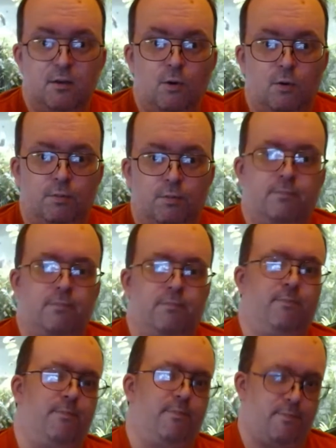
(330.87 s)
or
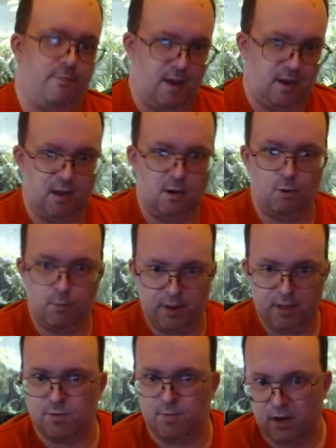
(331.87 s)
Petco or
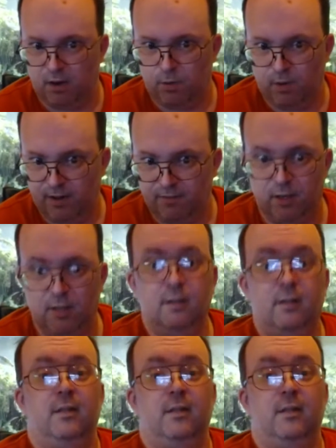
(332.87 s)
PetSmart or whatever.